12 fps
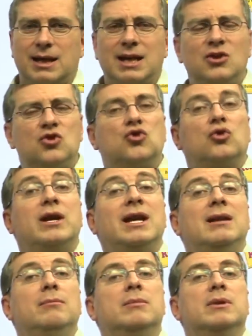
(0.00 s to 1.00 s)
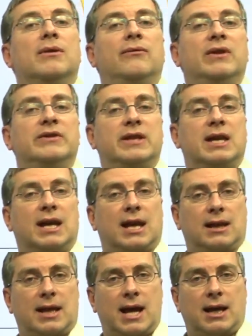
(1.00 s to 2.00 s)
He dreamed of visiting
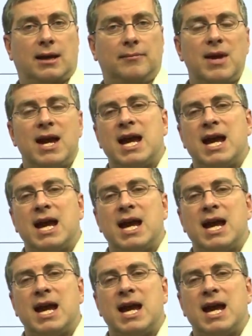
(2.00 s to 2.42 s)
Atlanta.